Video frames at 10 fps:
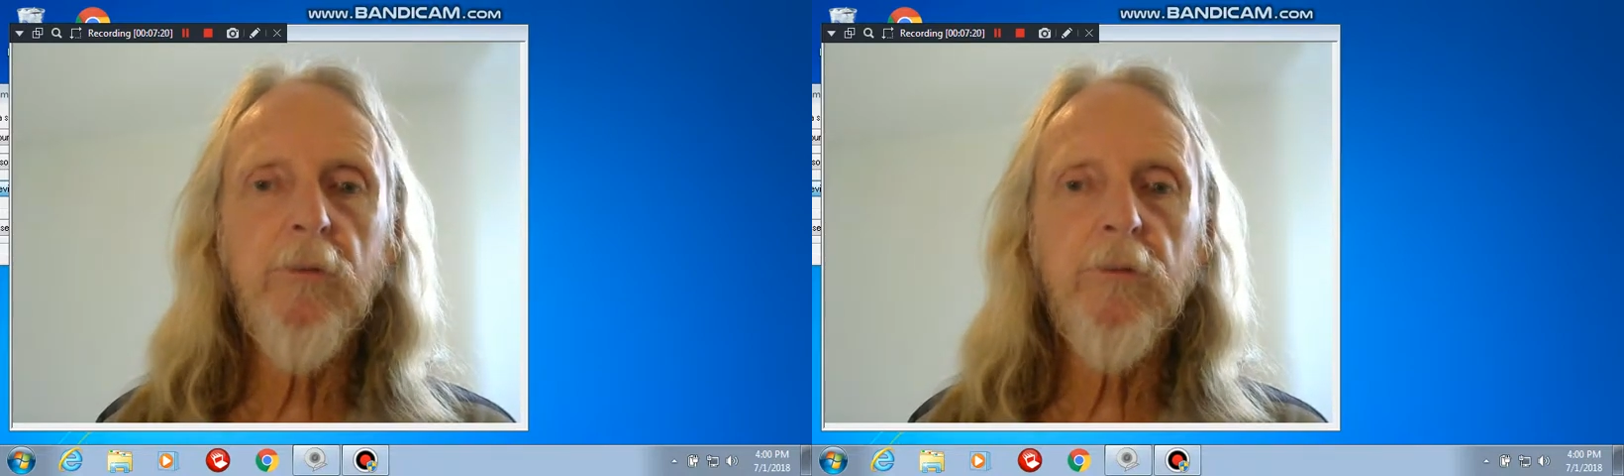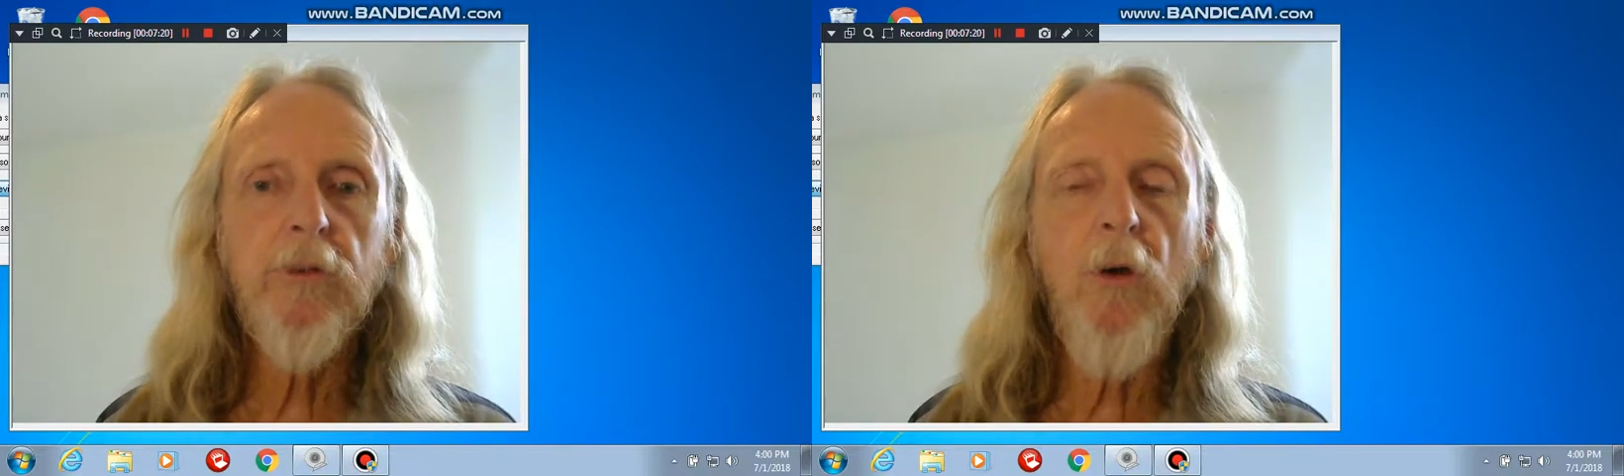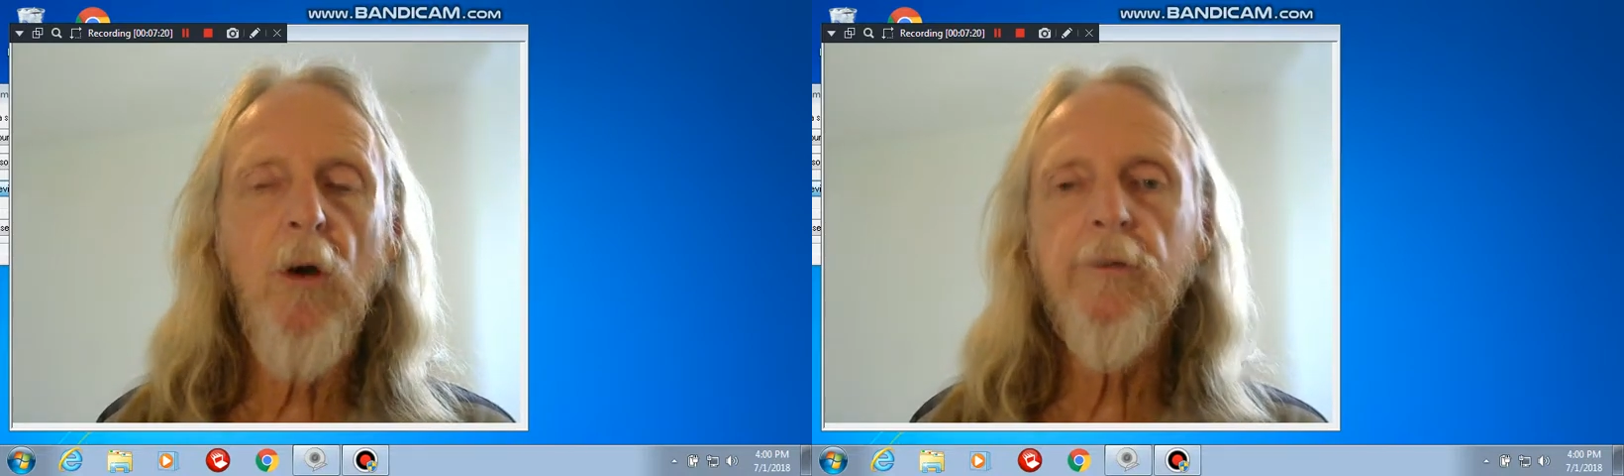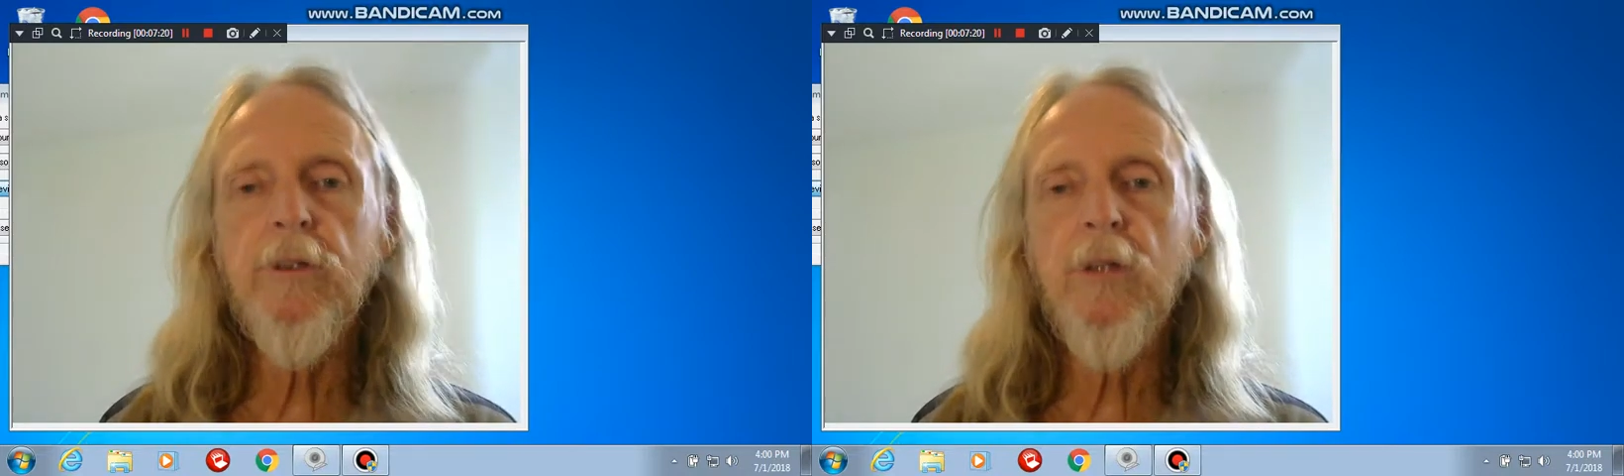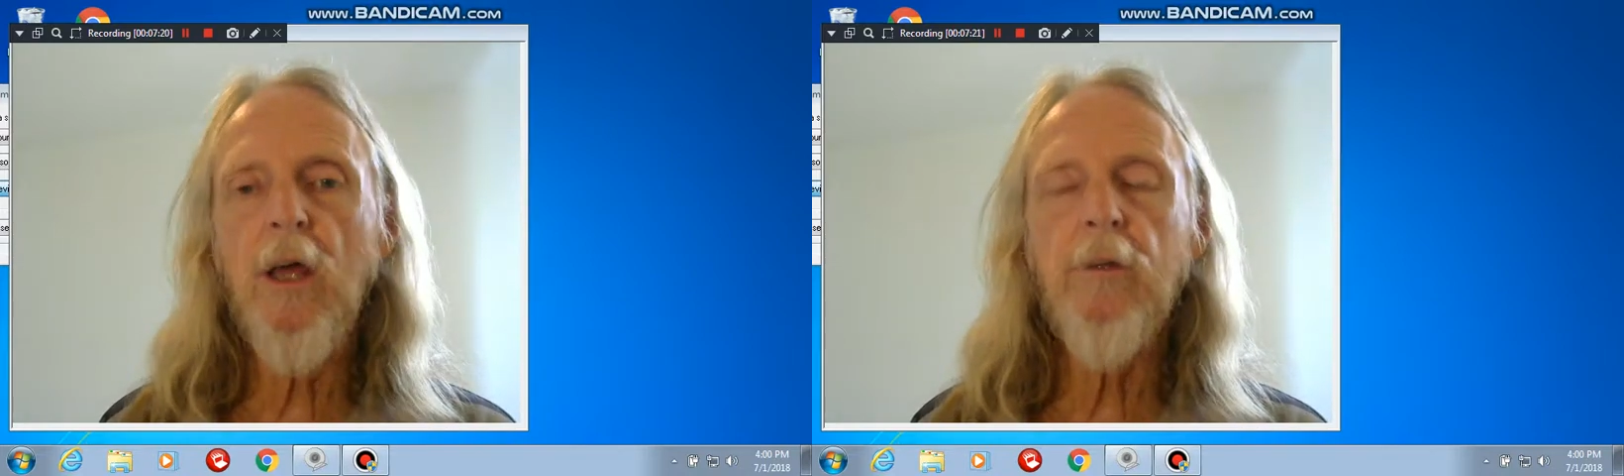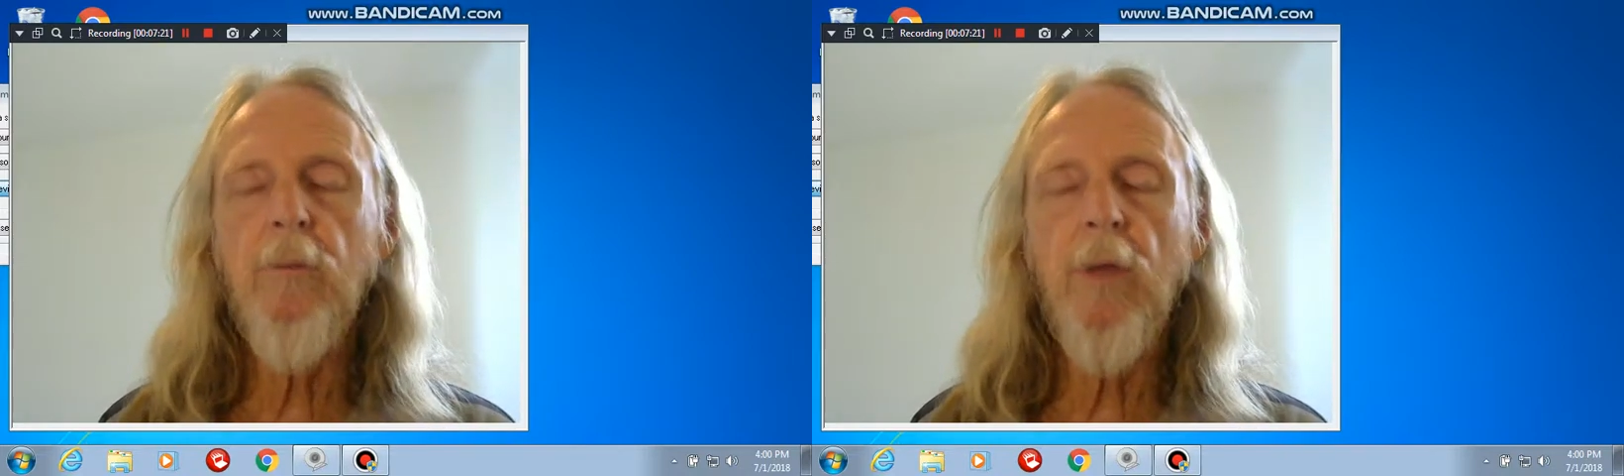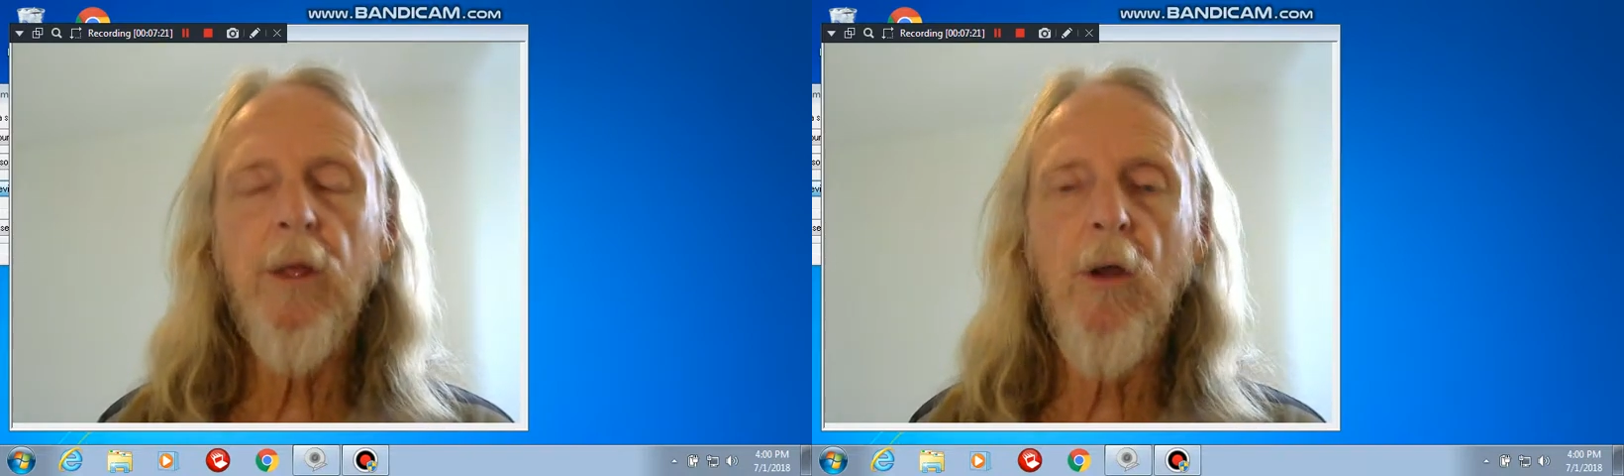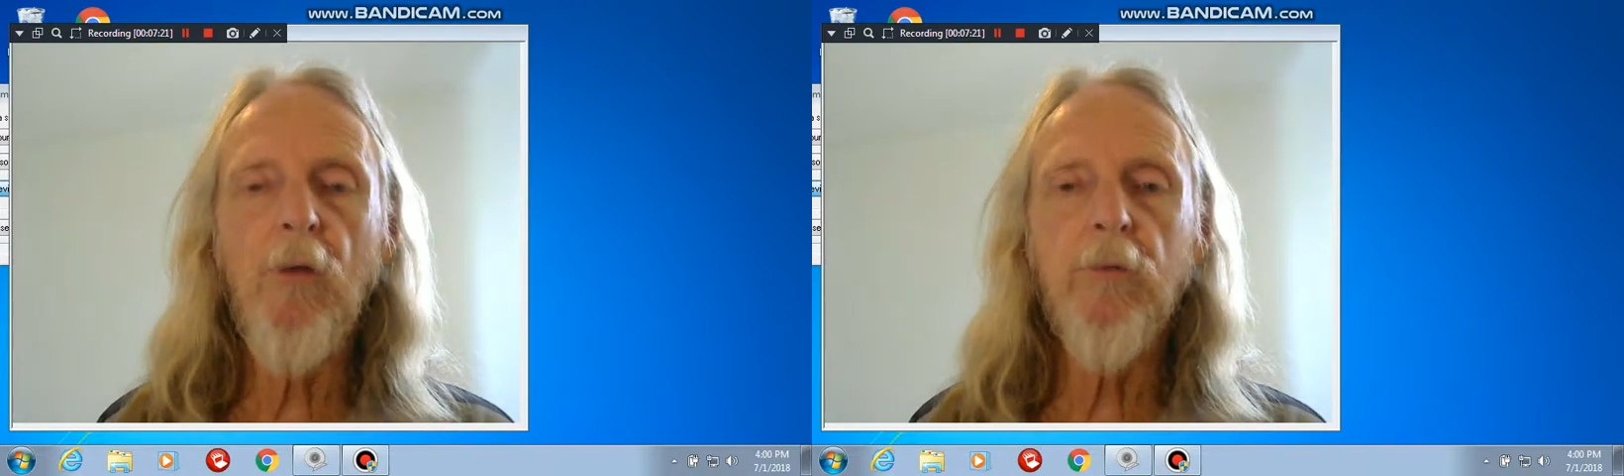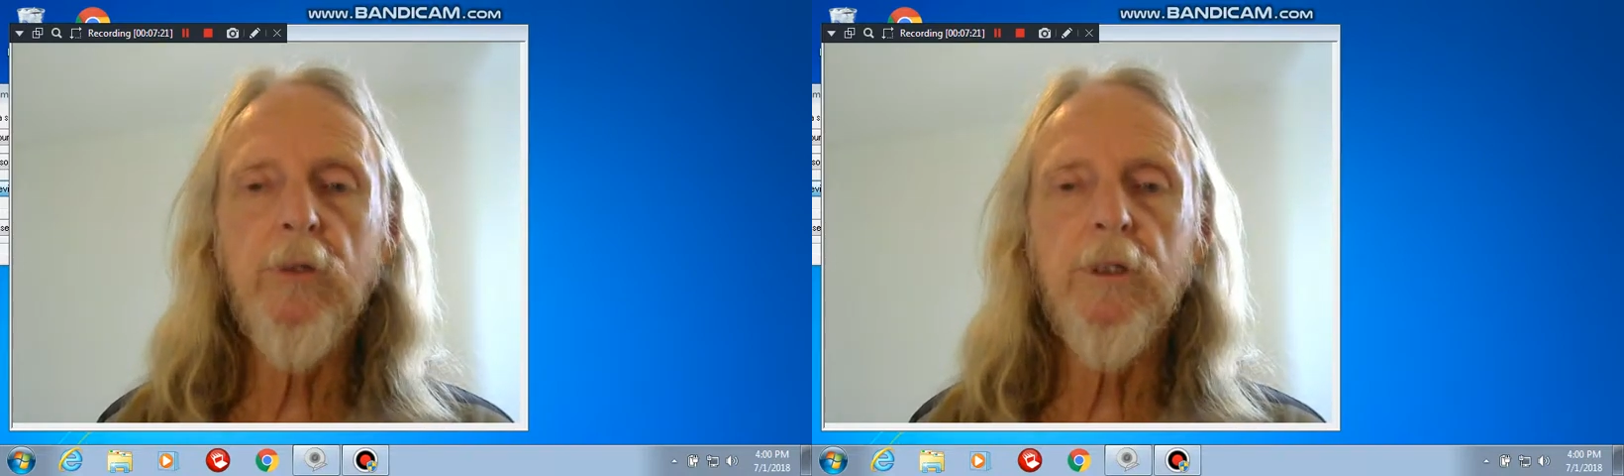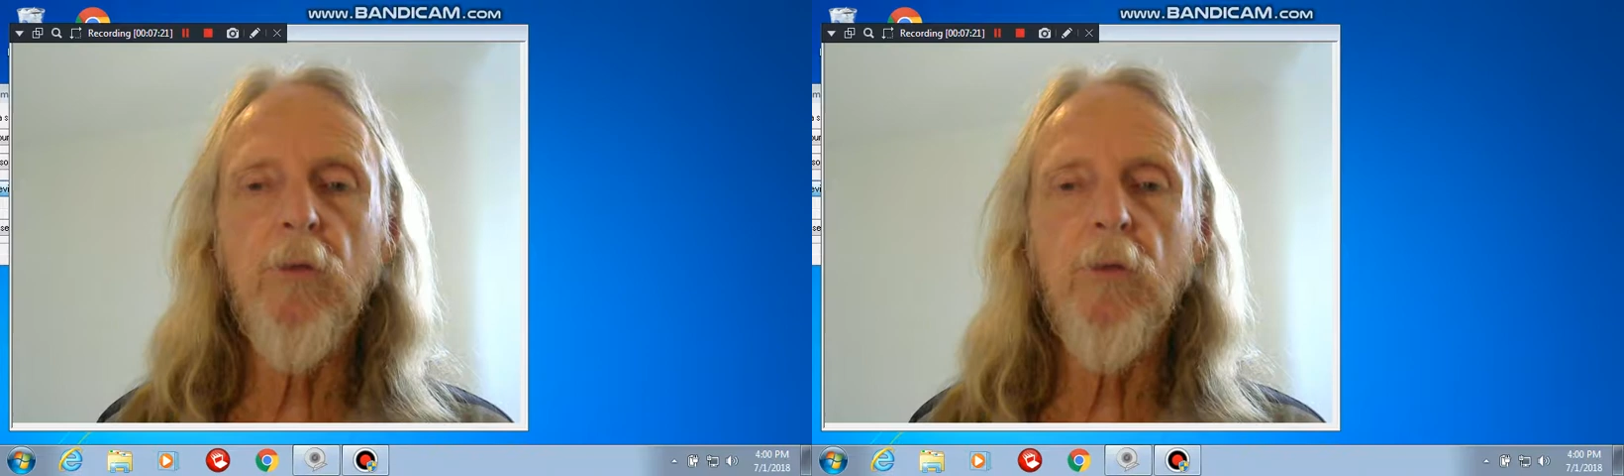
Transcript: So I decided to make my own distilled